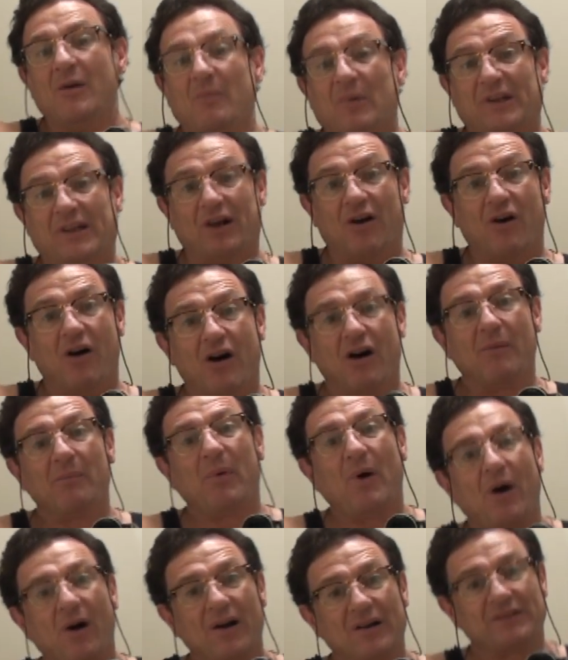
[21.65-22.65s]
But there are
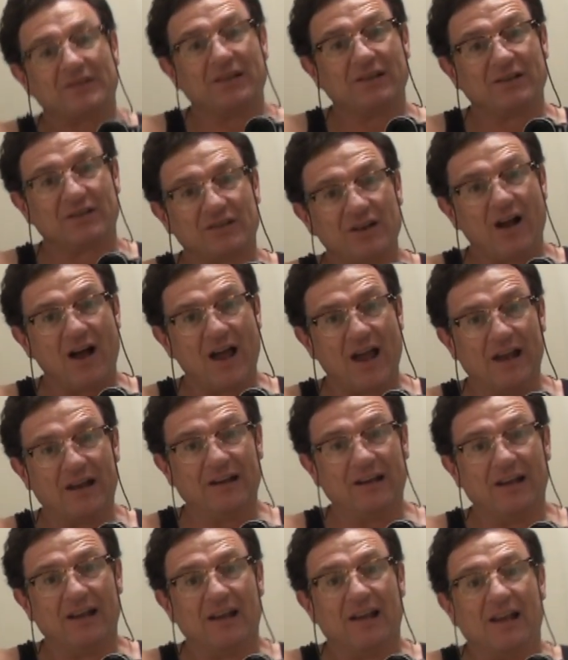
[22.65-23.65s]
parts
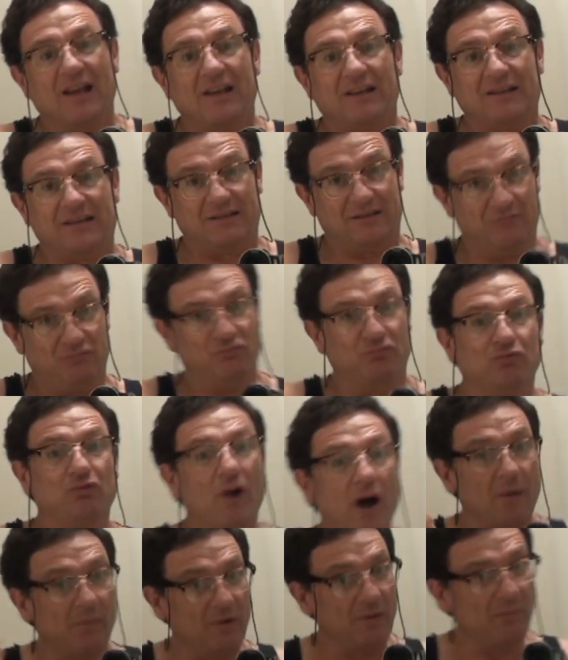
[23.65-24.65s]
inside,
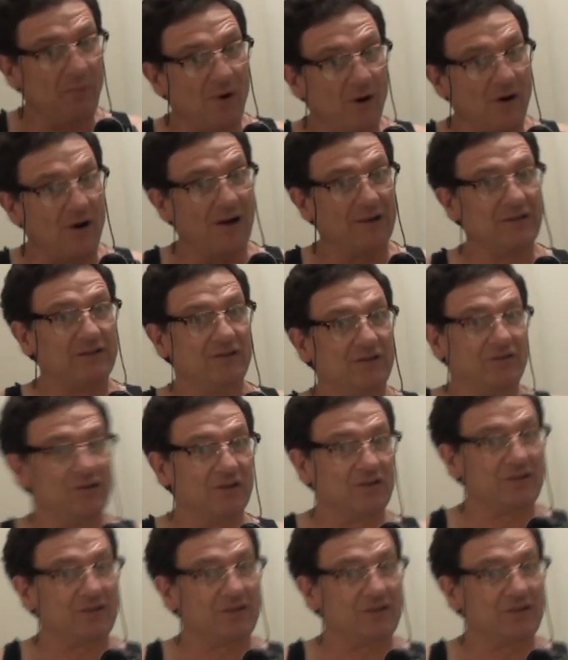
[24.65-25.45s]
rubber parts